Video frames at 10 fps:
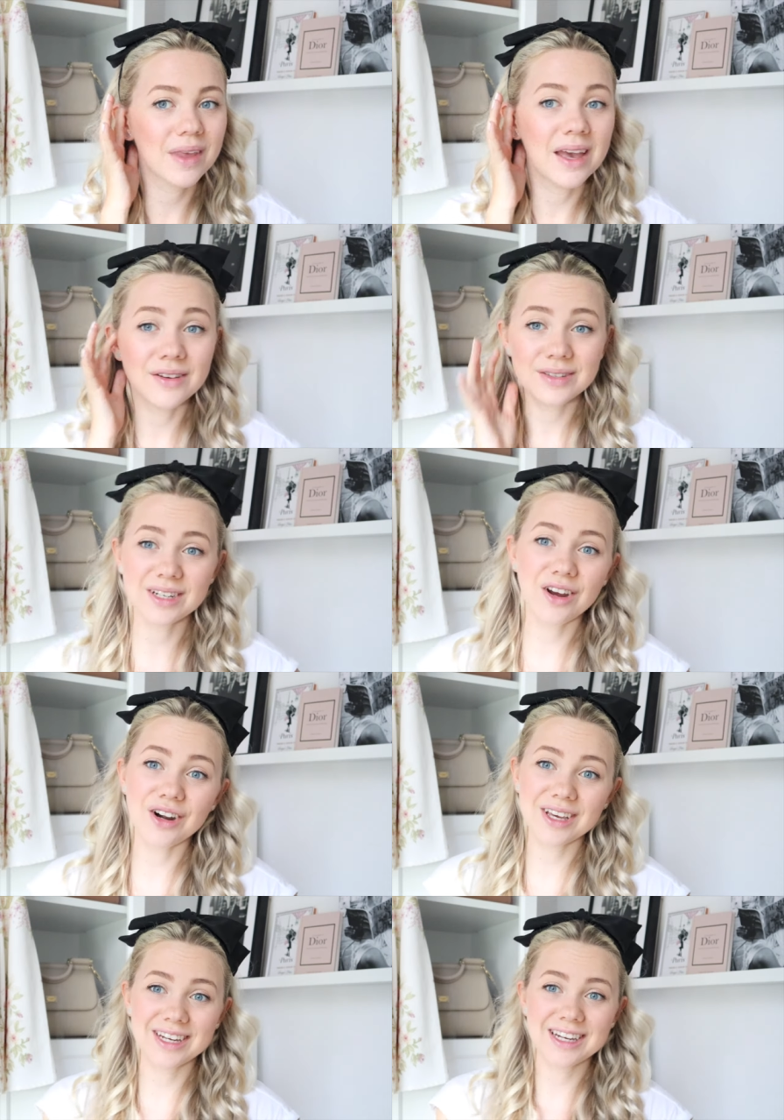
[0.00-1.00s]
I've seen a
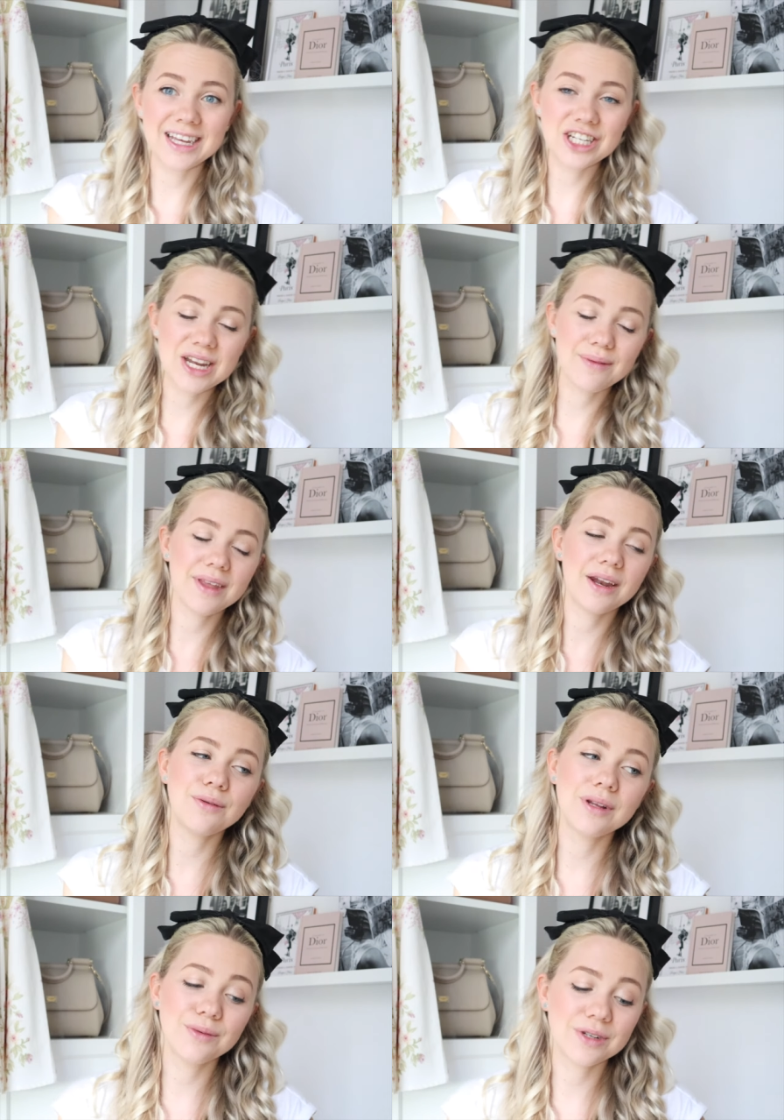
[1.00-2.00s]
cardigan in H&M that I
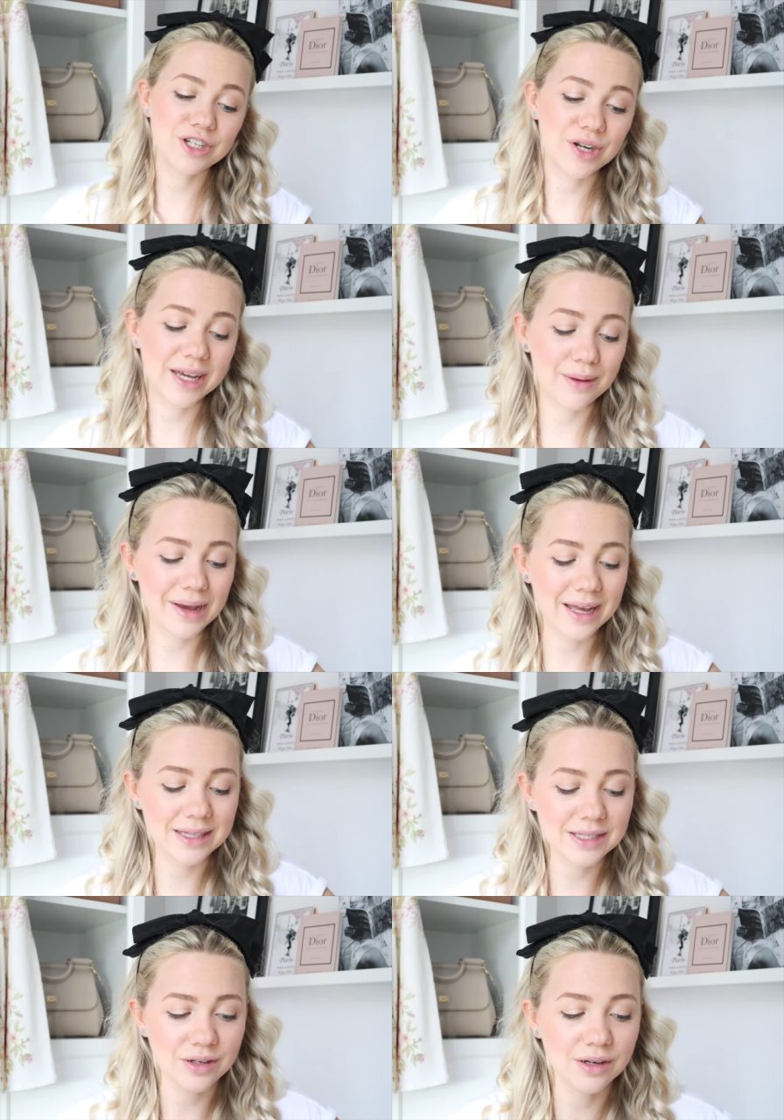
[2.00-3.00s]
really want to try and get my
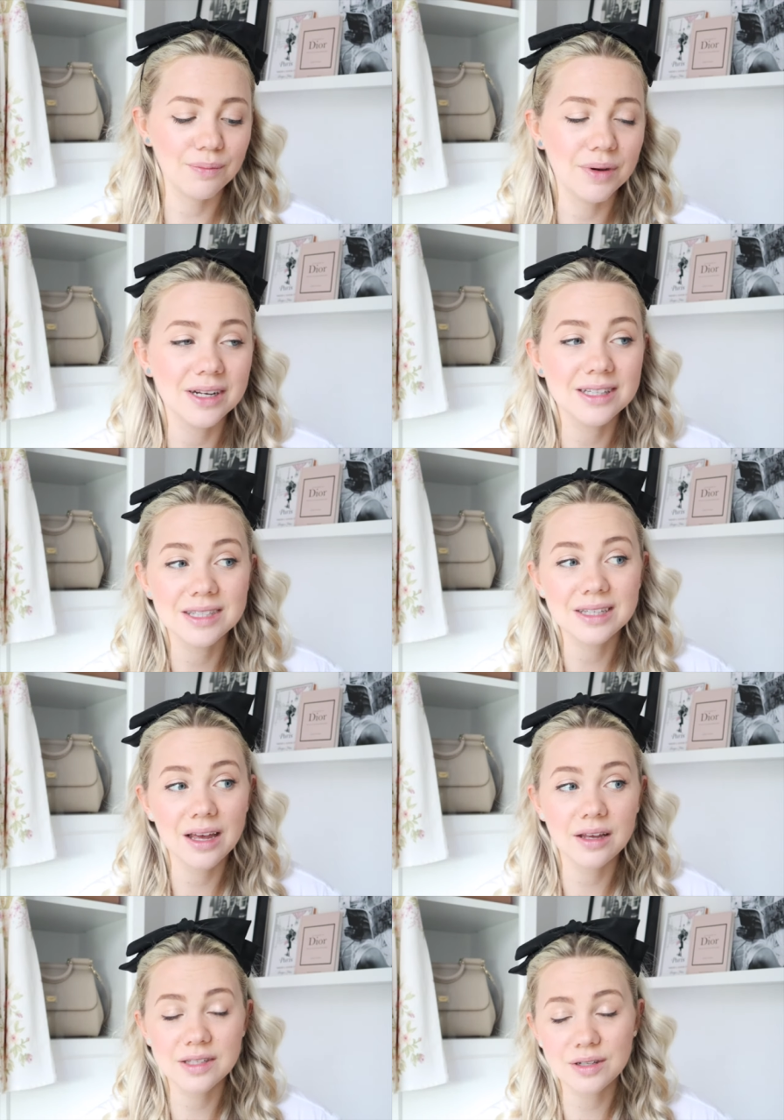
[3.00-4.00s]
hands on, but it's
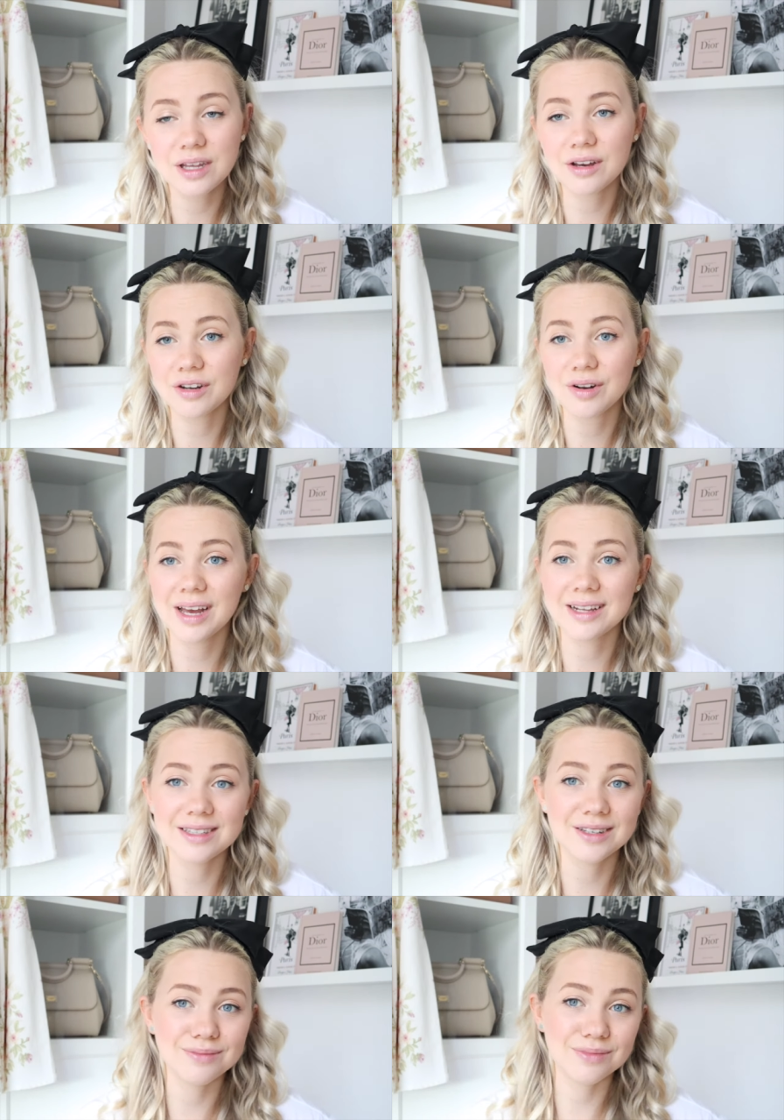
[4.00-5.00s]
sold out online,
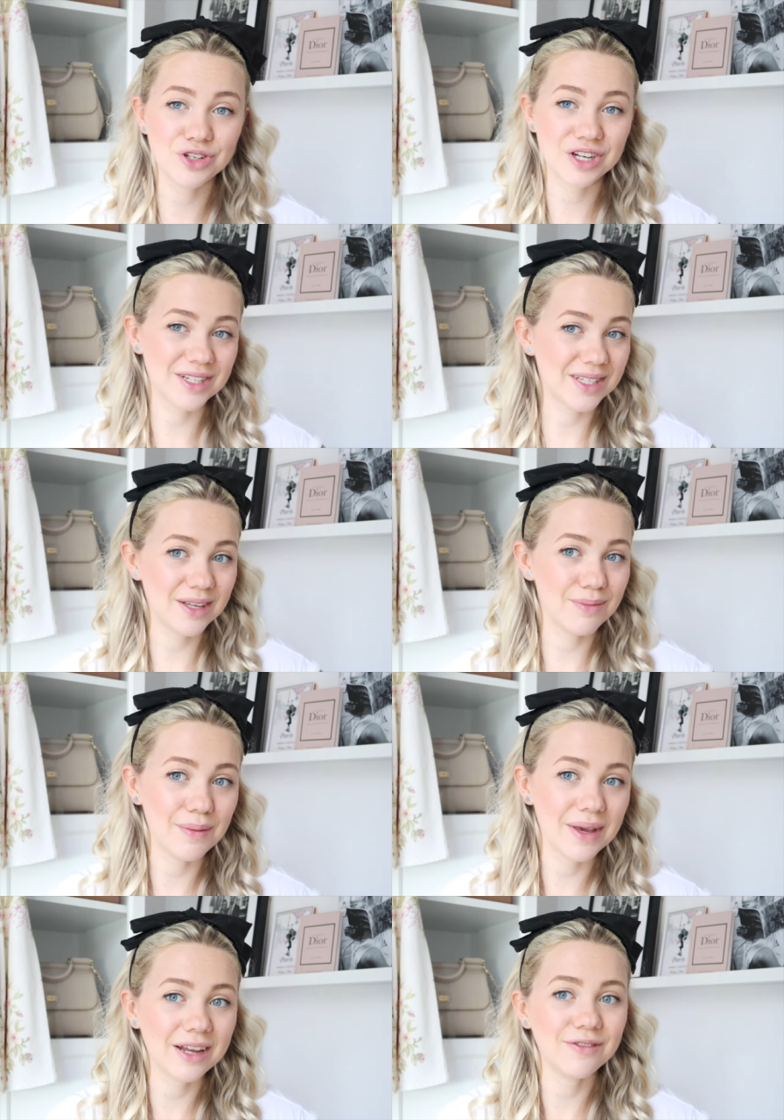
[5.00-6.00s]
so I'm trying to see
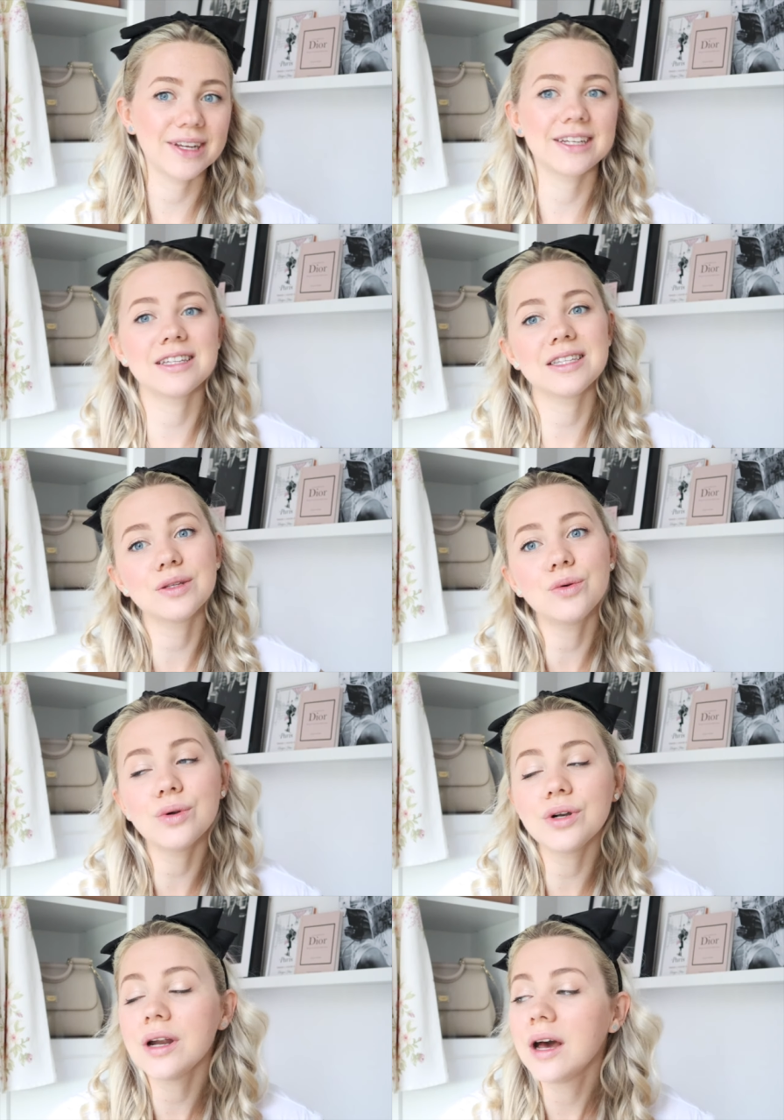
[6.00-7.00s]
maybe I can find it in
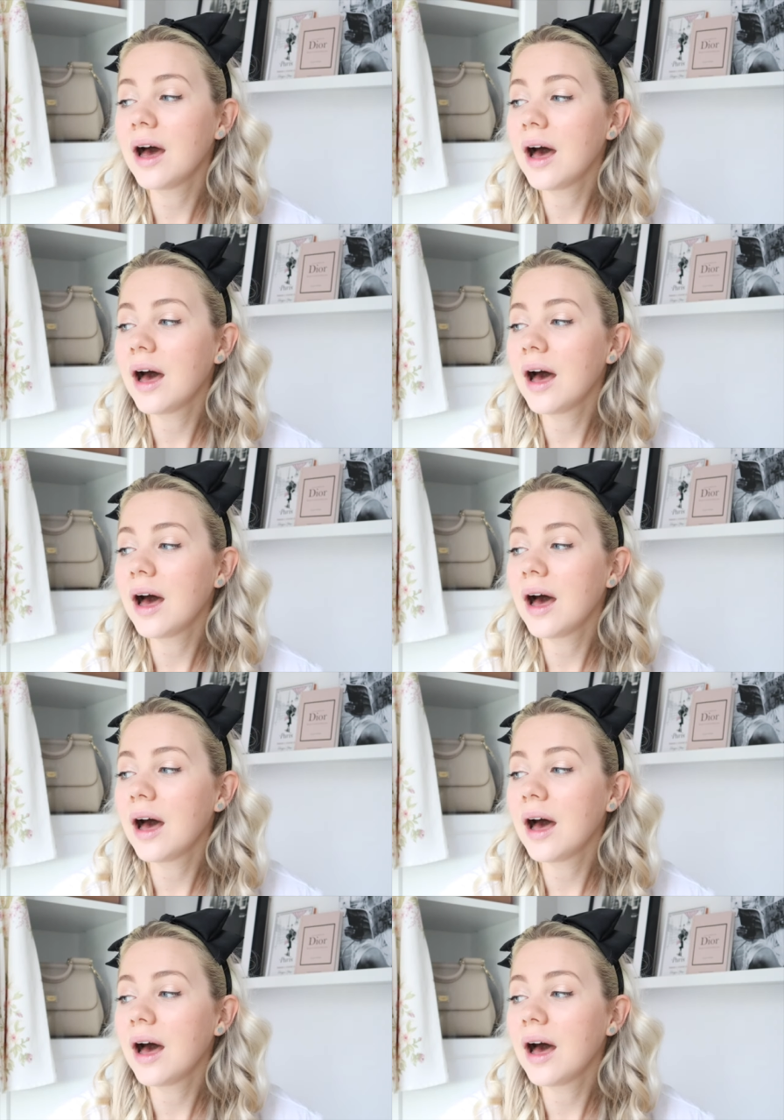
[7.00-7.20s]
store.